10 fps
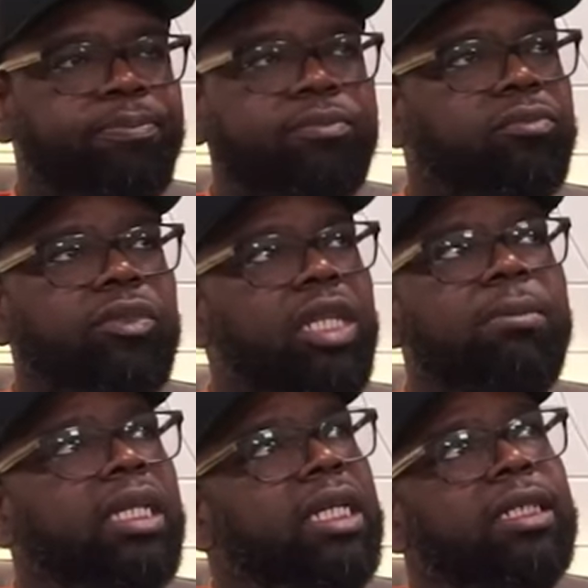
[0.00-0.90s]
Yeah,
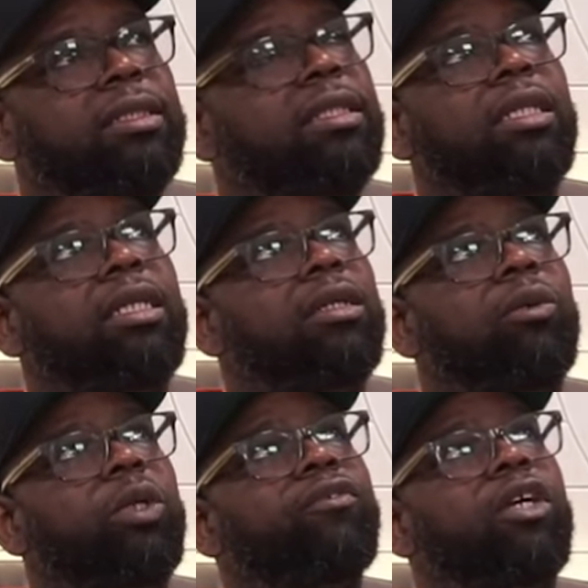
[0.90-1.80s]
because
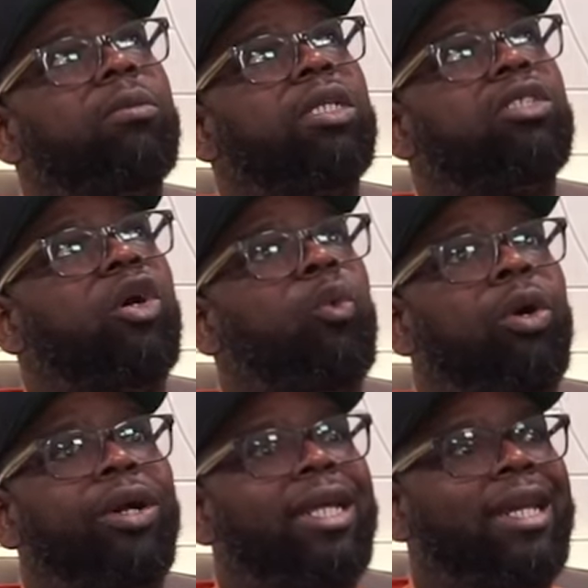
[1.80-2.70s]
we very much so
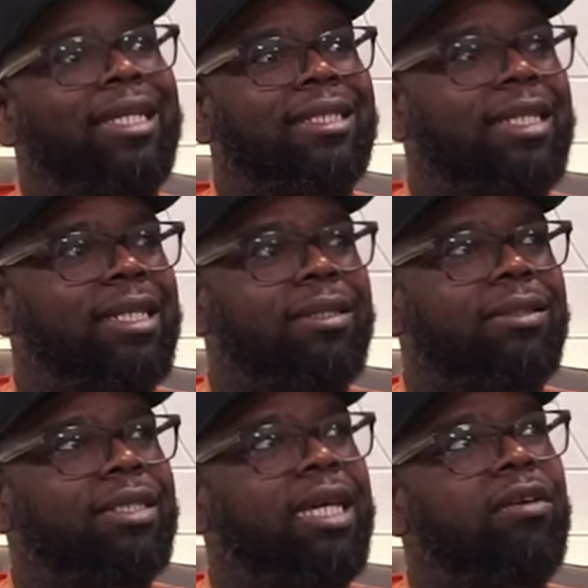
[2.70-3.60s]
weren't in that state
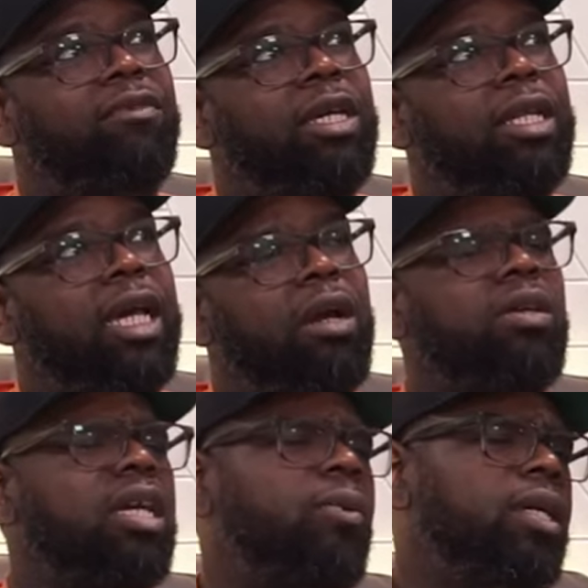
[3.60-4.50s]
state of being like, oh
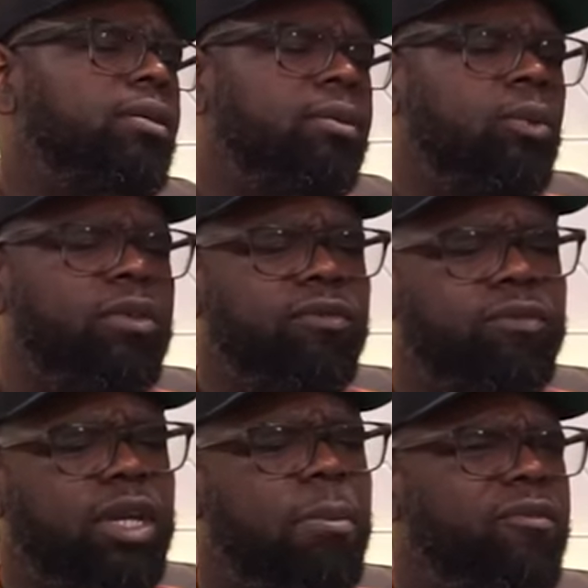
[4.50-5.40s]
yeah, we we've
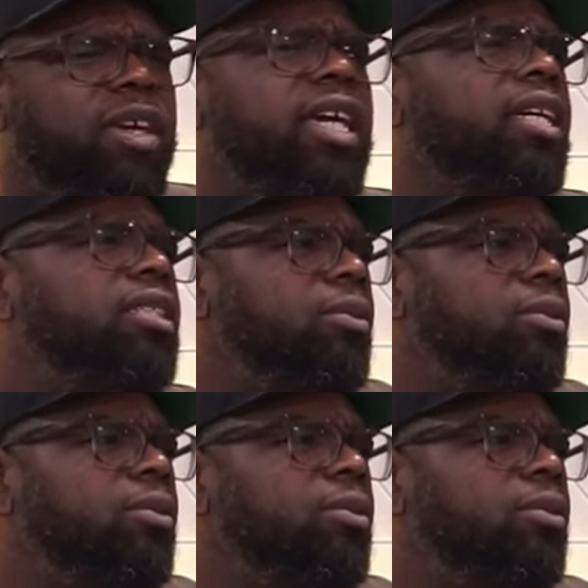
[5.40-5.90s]
come of age